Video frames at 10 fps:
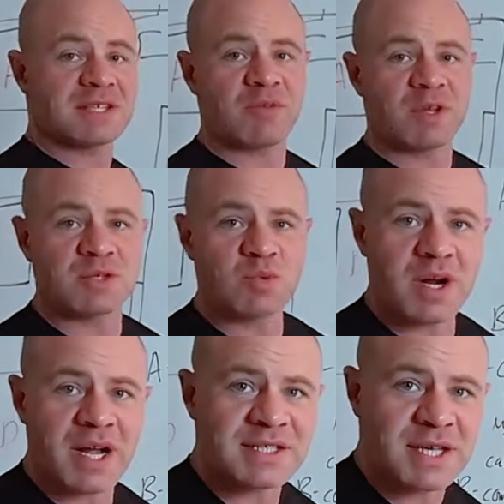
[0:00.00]
since I've written these
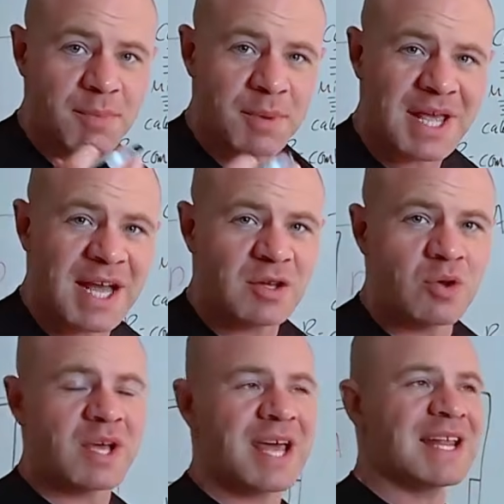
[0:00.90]
workouts out, but again,
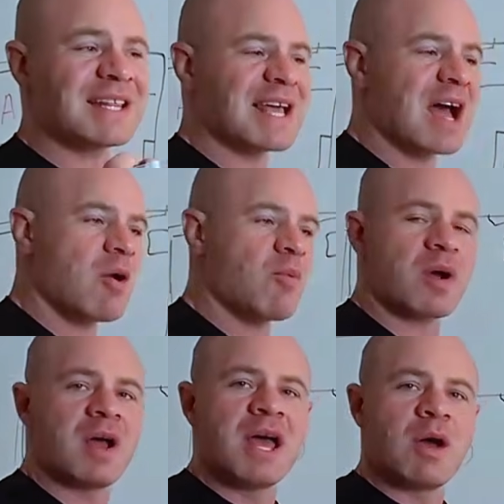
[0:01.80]
you'll get it down
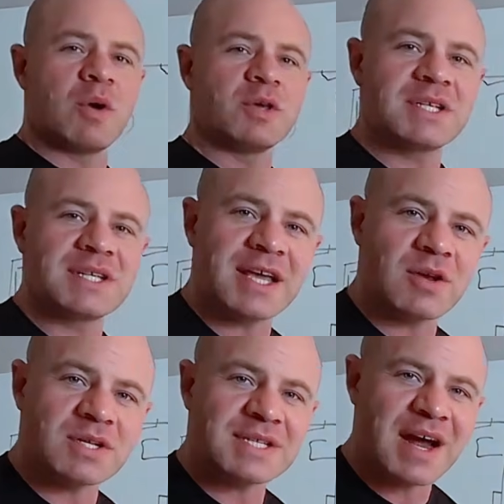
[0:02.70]
where you used to take
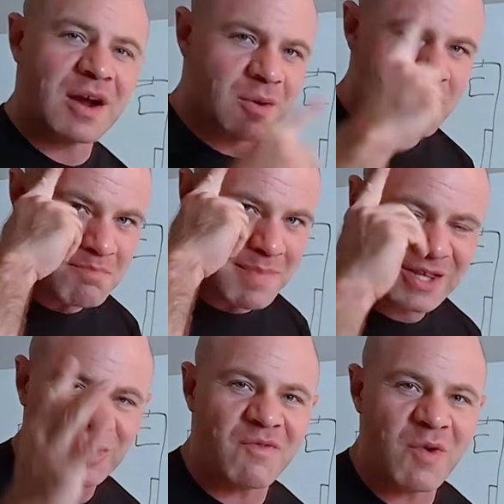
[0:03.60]
your entire
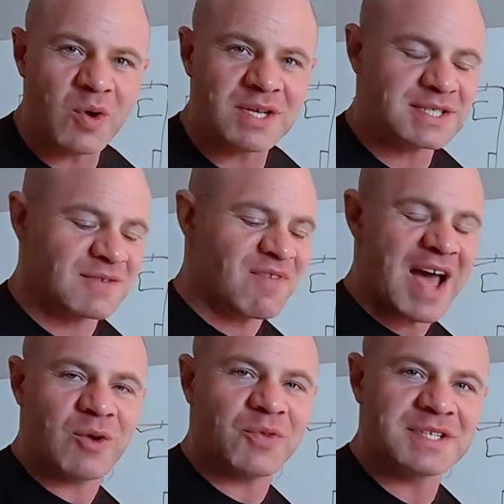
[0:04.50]
mental focus and
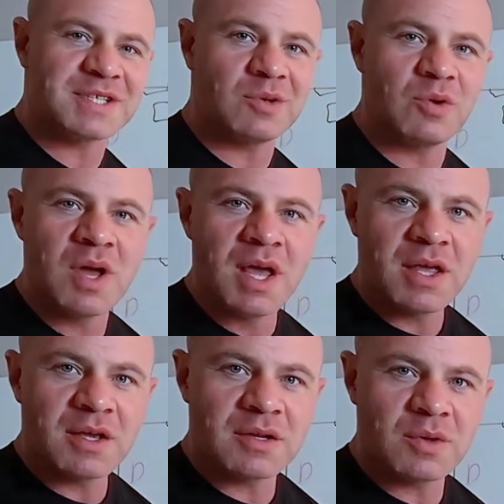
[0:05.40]
faculties to do,
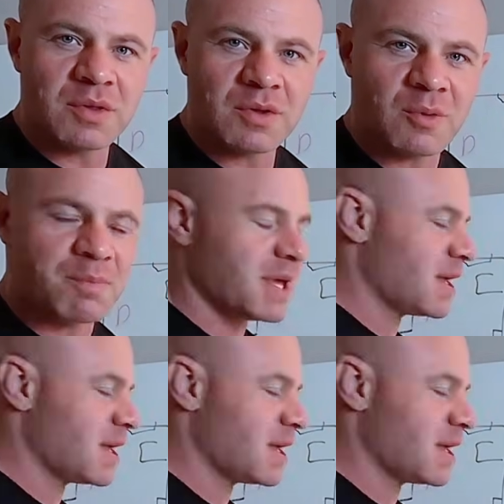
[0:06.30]
you can do with your little